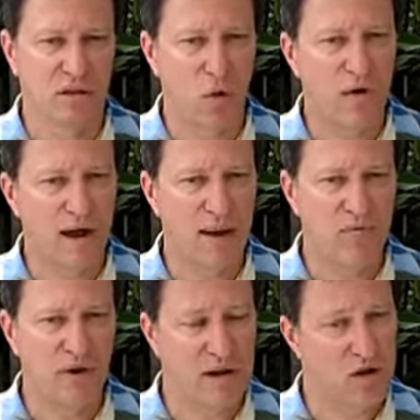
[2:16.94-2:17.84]
lower
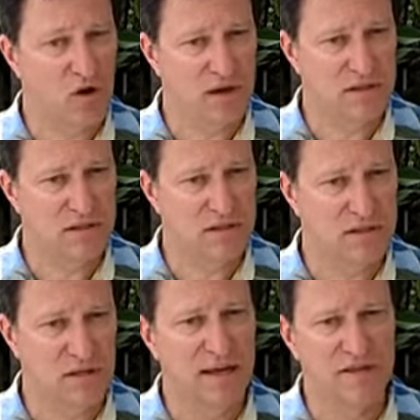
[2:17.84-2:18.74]
operating costs,
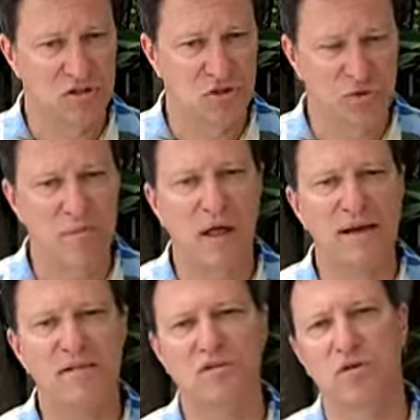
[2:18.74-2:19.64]
and
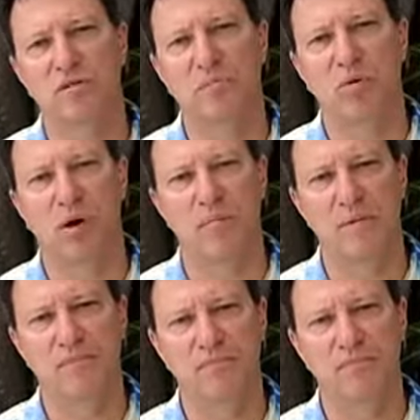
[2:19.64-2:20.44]
streamline server deployment.